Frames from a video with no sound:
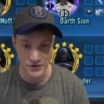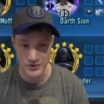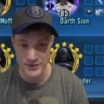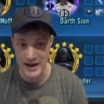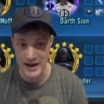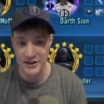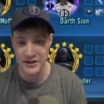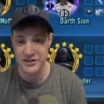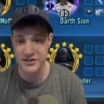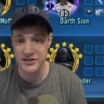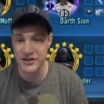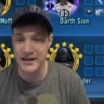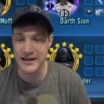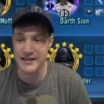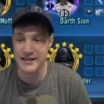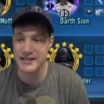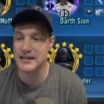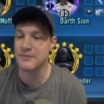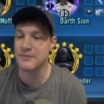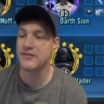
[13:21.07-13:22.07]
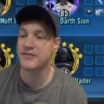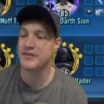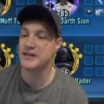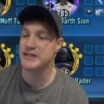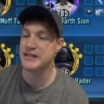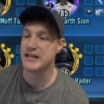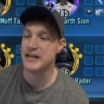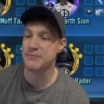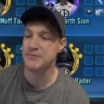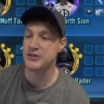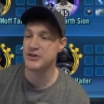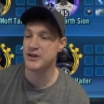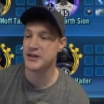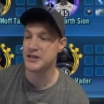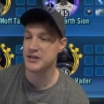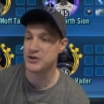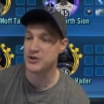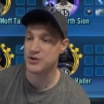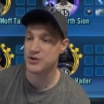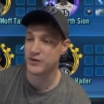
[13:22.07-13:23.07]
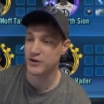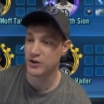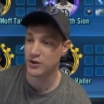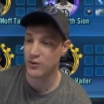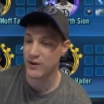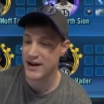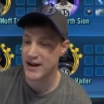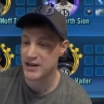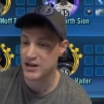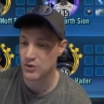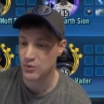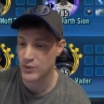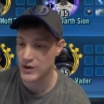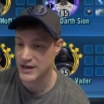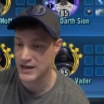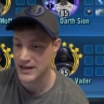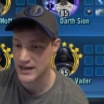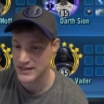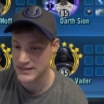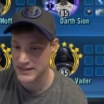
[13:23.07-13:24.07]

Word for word: So now let's look at some of the teams you can use for Grand Arena